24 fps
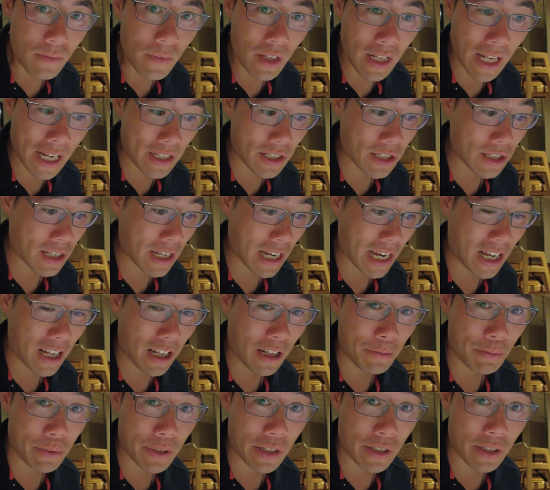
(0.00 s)
That
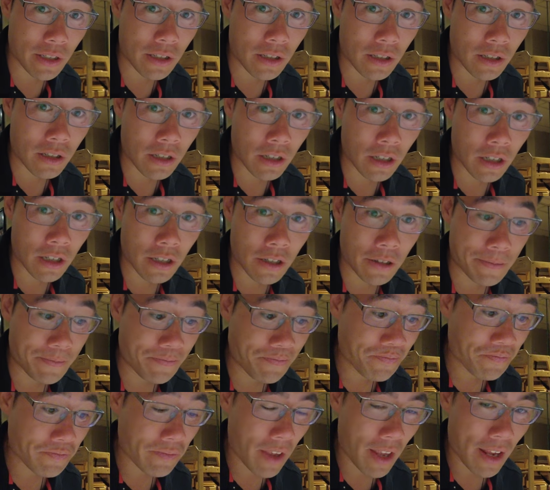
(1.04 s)
scallop is good.
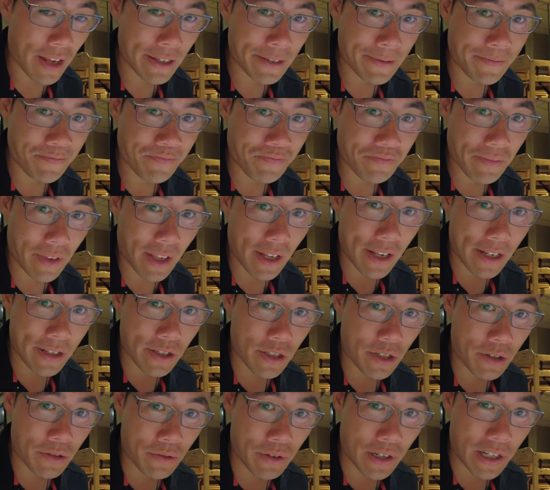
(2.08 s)

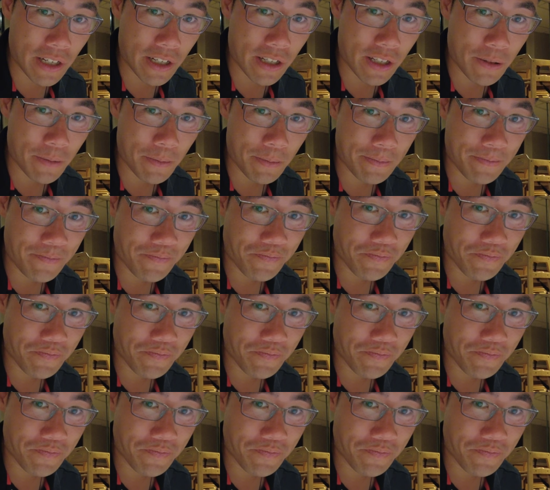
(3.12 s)
It's crisp,